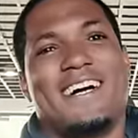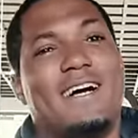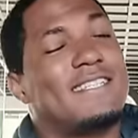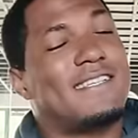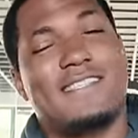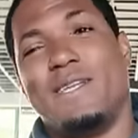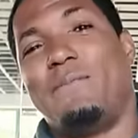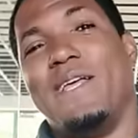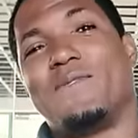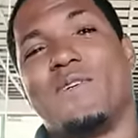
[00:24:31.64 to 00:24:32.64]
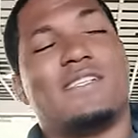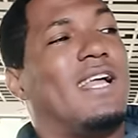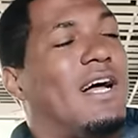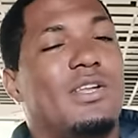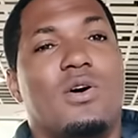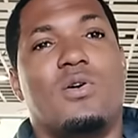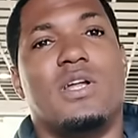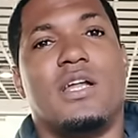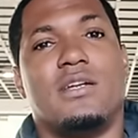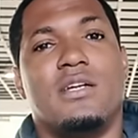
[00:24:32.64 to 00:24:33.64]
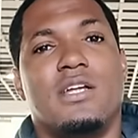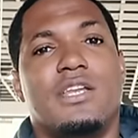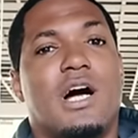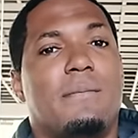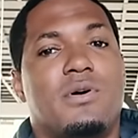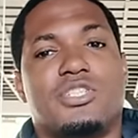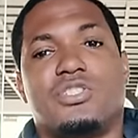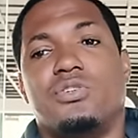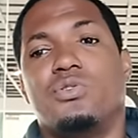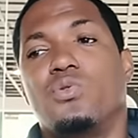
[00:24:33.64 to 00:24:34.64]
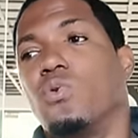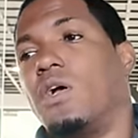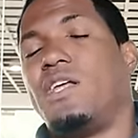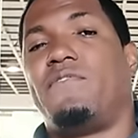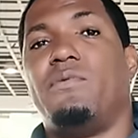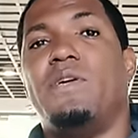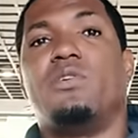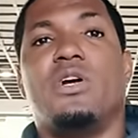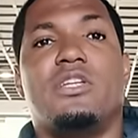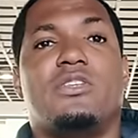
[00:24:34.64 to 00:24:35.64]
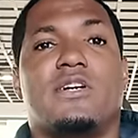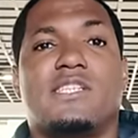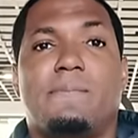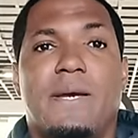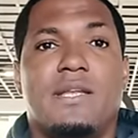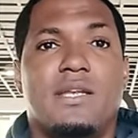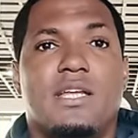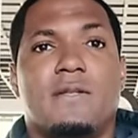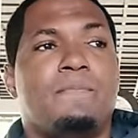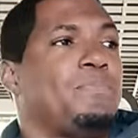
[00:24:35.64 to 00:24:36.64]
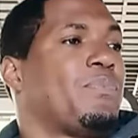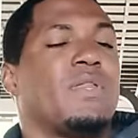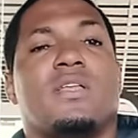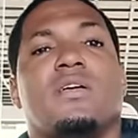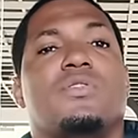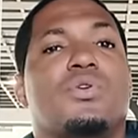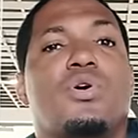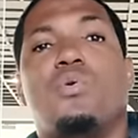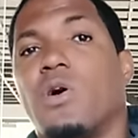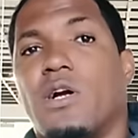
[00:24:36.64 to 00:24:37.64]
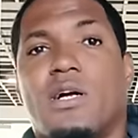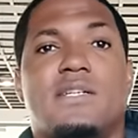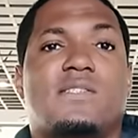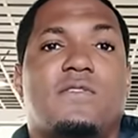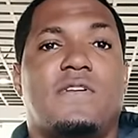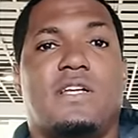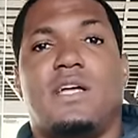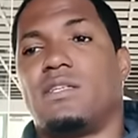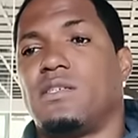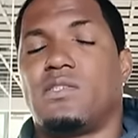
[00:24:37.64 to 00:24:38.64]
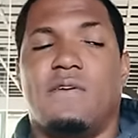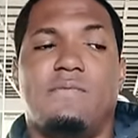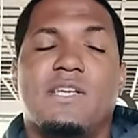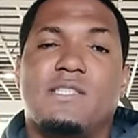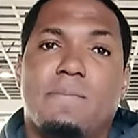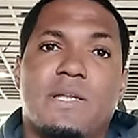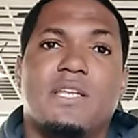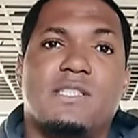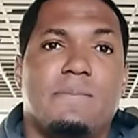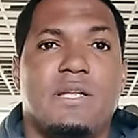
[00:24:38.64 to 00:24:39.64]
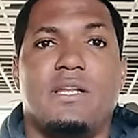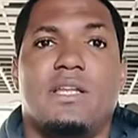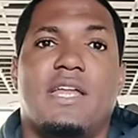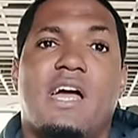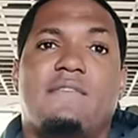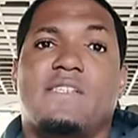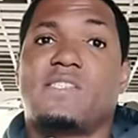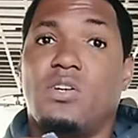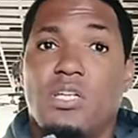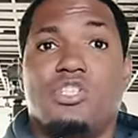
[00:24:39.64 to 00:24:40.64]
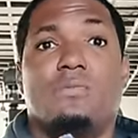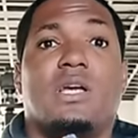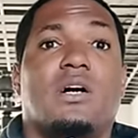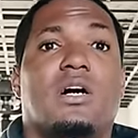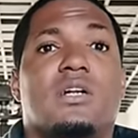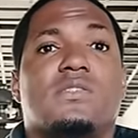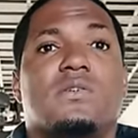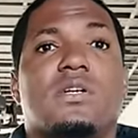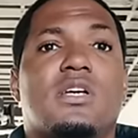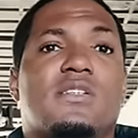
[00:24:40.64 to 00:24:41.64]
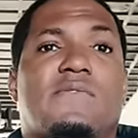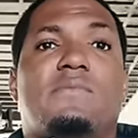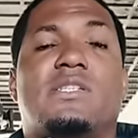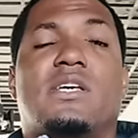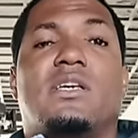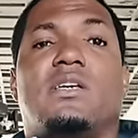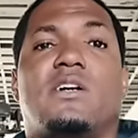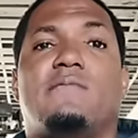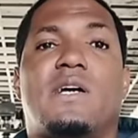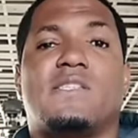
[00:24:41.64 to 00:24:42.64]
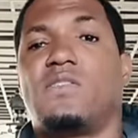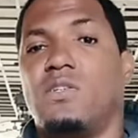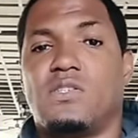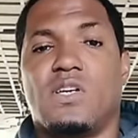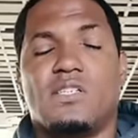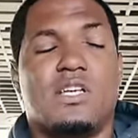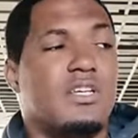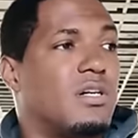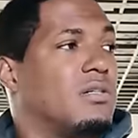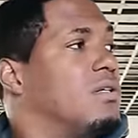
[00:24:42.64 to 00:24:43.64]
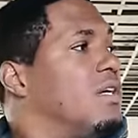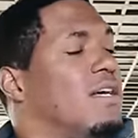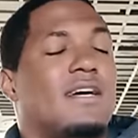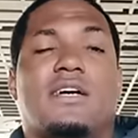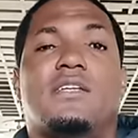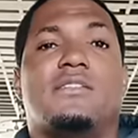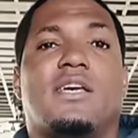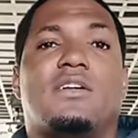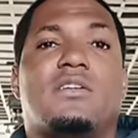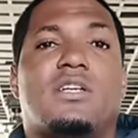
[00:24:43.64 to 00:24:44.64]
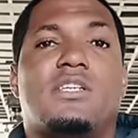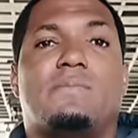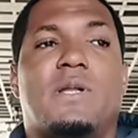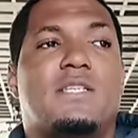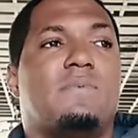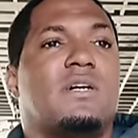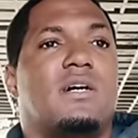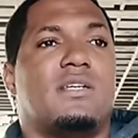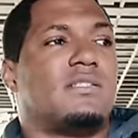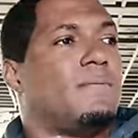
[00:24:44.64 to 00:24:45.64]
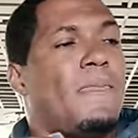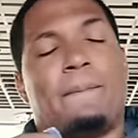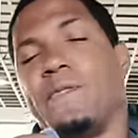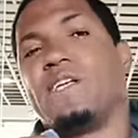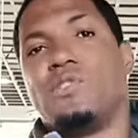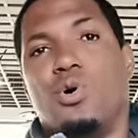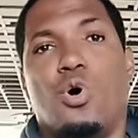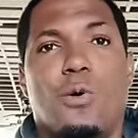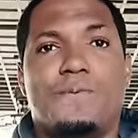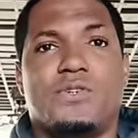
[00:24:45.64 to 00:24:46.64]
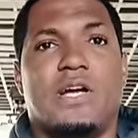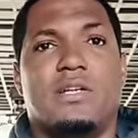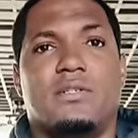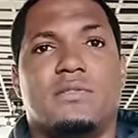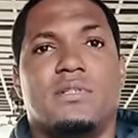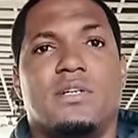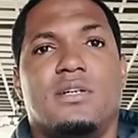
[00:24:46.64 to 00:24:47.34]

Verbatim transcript: Because as I said, the place was locked down and not much to do, and you have to be going into your spending, no work and stuff like that. So I have to be spending, spending, and I have a son in Jamaica also, so I have to be taking care of my son. So I said, yo, I need to get out of this place because there's no hopes right now.